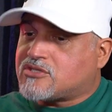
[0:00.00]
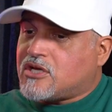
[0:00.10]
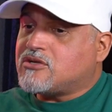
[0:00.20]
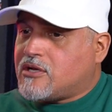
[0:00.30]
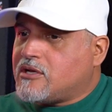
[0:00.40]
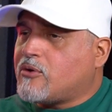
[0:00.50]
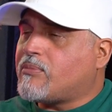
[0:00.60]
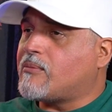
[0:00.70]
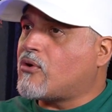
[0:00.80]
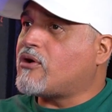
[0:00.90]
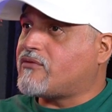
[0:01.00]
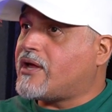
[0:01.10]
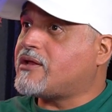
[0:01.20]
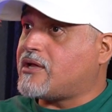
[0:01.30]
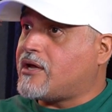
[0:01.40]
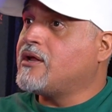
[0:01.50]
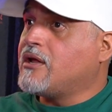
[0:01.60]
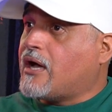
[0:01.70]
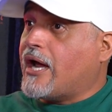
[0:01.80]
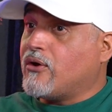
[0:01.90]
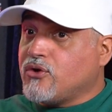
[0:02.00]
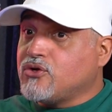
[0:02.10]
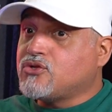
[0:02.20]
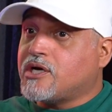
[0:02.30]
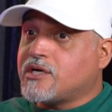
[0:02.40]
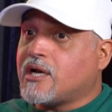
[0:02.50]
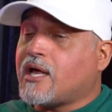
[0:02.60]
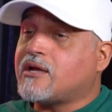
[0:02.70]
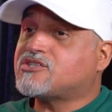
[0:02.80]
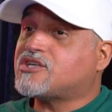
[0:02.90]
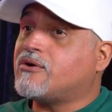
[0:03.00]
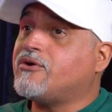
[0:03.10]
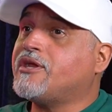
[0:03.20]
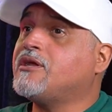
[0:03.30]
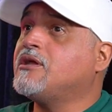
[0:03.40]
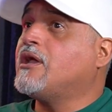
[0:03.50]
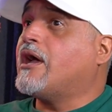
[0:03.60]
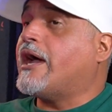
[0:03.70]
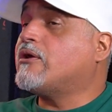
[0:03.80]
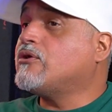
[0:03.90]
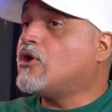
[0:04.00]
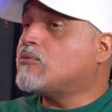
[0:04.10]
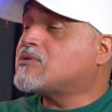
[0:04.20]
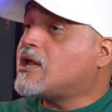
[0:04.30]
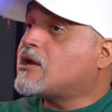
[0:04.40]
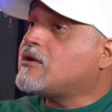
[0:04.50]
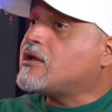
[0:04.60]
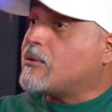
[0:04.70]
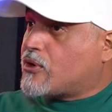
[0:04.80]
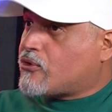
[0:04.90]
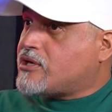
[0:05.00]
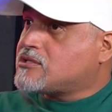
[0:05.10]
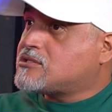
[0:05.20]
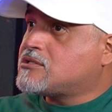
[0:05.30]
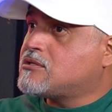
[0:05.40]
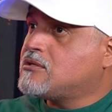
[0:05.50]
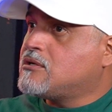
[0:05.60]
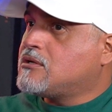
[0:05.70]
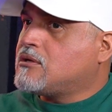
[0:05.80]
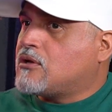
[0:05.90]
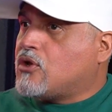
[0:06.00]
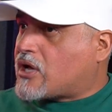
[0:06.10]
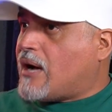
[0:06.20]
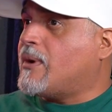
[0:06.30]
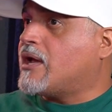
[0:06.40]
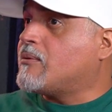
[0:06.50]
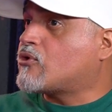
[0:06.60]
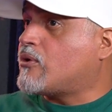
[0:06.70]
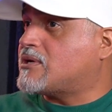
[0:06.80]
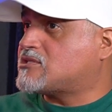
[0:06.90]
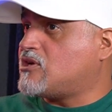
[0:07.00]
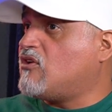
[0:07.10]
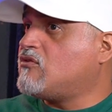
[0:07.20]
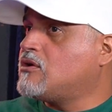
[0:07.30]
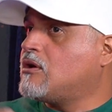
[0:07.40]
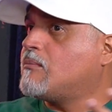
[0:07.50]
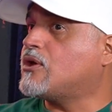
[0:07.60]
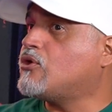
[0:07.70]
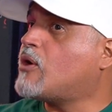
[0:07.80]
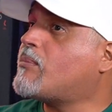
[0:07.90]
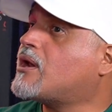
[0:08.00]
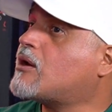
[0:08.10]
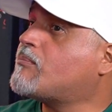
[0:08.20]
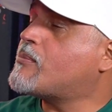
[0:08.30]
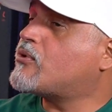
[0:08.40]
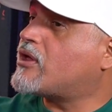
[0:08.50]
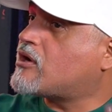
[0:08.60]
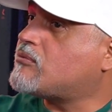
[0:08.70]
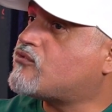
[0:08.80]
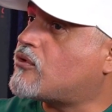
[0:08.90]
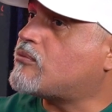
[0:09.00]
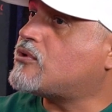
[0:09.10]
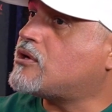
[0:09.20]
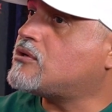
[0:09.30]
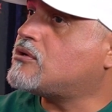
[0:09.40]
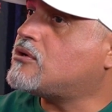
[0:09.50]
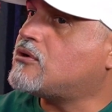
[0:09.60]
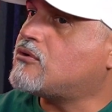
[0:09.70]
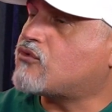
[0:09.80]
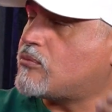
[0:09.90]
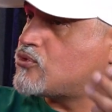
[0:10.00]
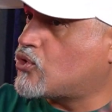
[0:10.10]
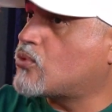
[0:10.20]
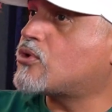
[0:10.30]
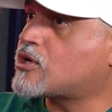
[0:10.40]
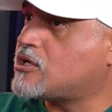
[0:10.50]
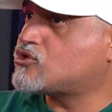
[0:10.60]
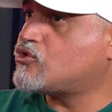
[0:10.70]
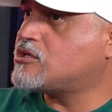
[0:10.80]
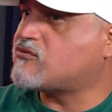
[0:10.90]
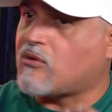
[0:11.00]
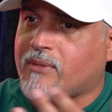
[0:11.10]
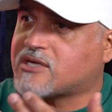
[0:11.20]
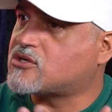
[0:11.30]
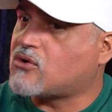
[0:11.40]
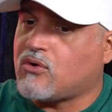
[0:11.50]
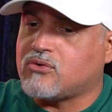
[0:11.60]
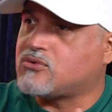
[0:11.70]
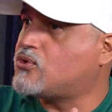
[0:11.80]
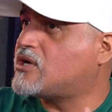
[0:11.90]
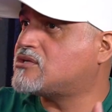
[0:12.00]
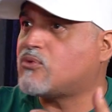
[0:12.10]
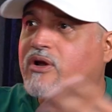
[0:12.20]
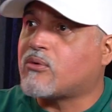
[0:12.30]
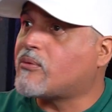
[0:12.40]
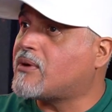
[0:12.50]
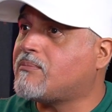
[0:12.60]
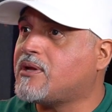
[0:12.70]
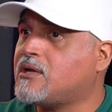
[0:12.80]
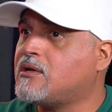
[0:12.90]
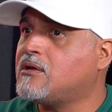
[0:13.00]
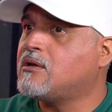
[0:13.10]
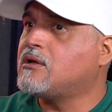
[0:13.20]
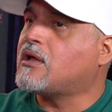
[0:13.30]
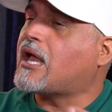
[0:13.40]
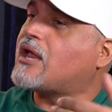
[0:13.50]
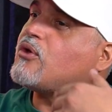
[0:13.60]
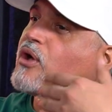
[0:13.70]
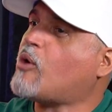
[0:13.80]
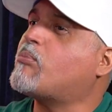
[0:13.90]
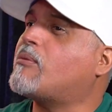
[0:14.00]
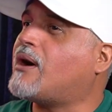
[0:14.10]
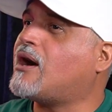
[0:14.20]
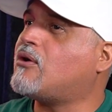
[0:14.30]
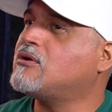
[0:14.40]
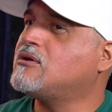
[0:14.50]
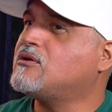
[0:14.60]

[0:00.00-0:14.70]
Tell us a little bit more of that. That I know you've done a lot of charity. I know you helped a lot of immigrants. Look, I'm an immigrant myself, but you help a lot of people that come from third world countries, from Mexico, Honduras, whatever it may be, and you help them out.